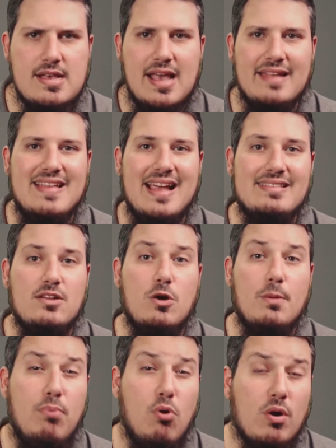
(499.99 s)
and that the
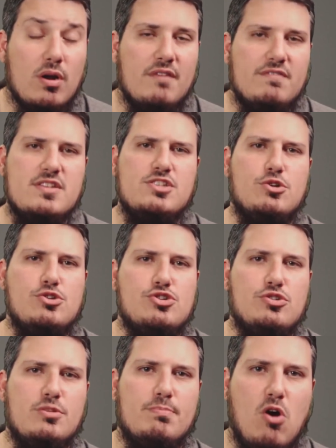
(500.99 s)
report of the
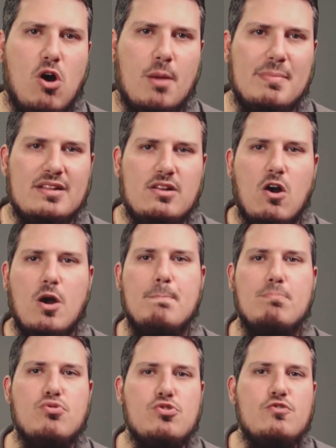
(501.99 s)
social department are
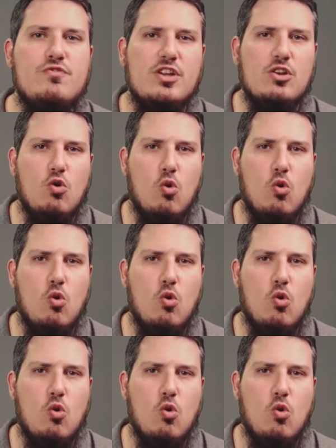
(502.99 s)
approved in